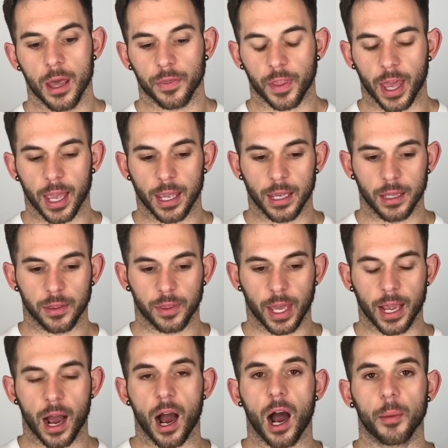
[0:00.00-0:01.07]

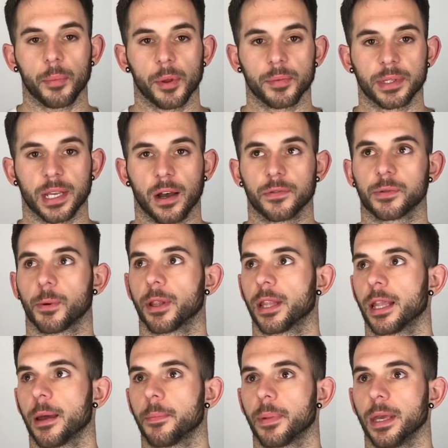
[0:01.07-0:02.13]
They harm themselves, whether
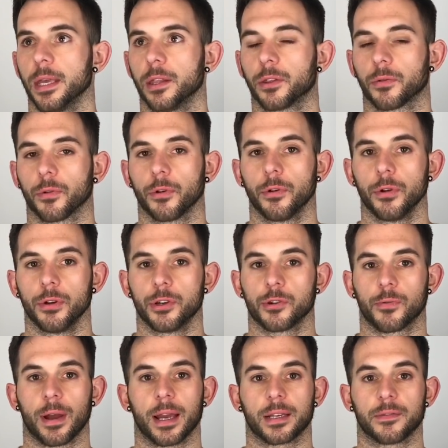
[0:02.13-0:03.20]
that be through
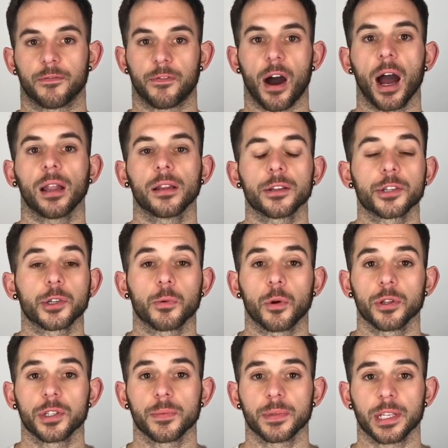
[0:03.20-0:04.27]
direct violence
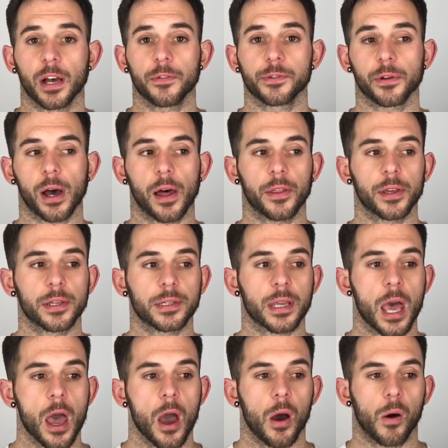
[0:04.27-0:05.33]
towards themselves or others,
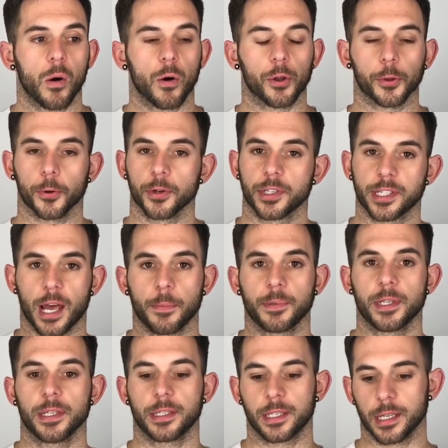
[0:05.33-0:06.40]
or through
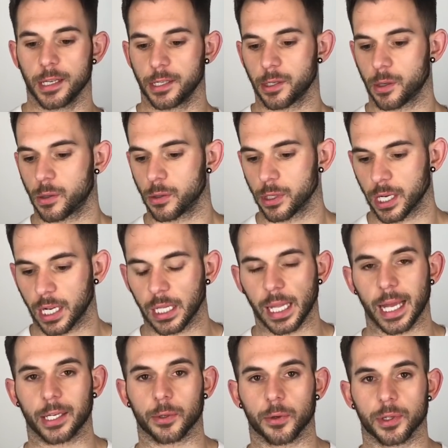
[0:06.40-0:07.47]
substances or
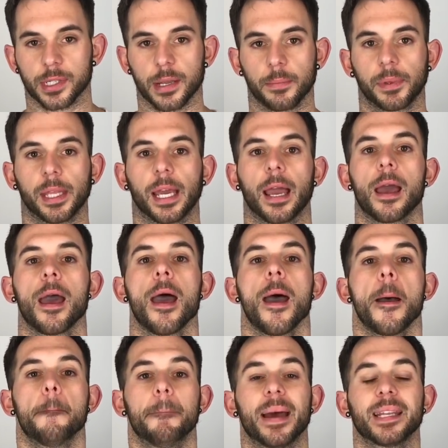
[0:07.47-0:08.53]
neglect or something.
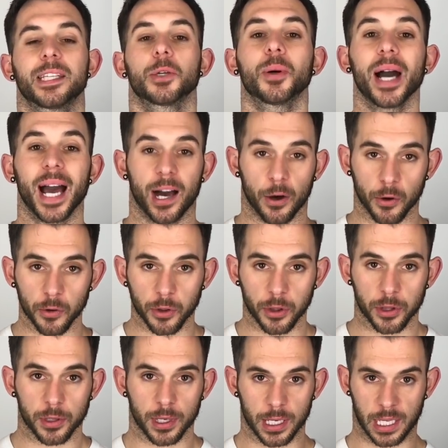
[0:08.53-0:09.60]
Mental health
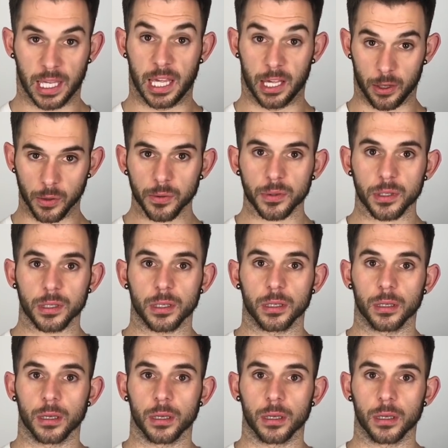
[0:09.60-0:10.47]
kills,